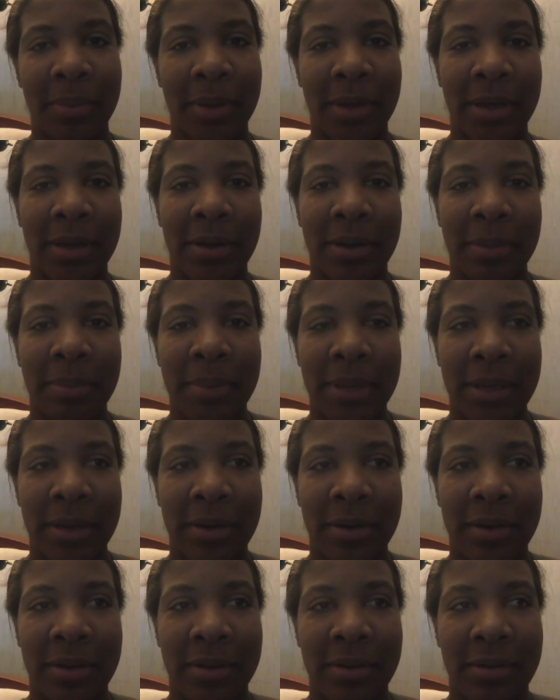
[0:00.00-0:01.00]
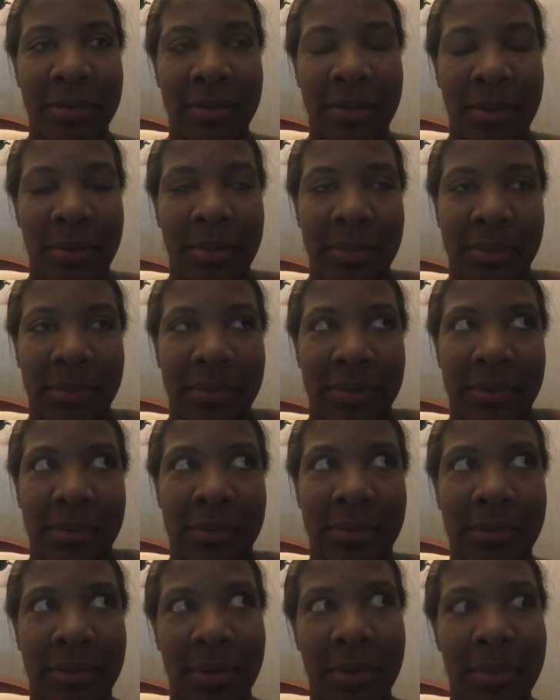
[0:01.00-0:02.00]
Well, I mean, it's so,
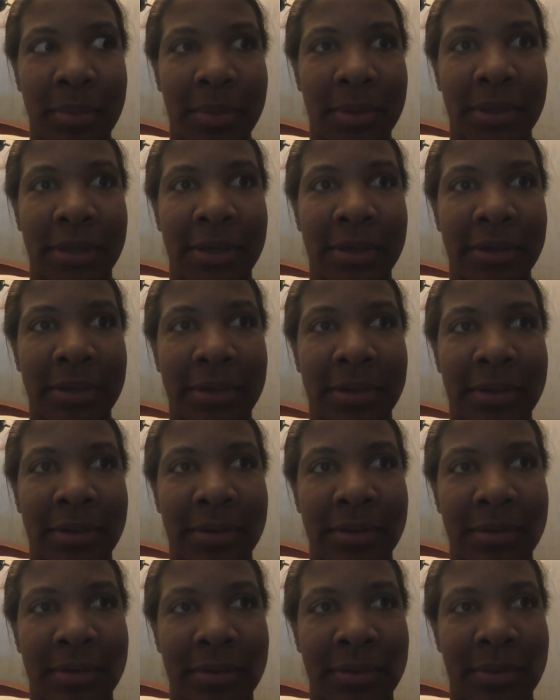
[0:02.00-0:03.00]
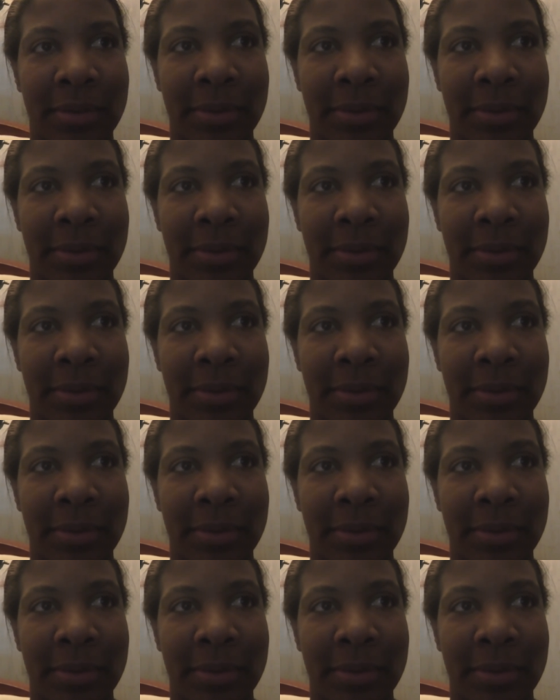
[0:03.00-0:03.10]
so we're learning.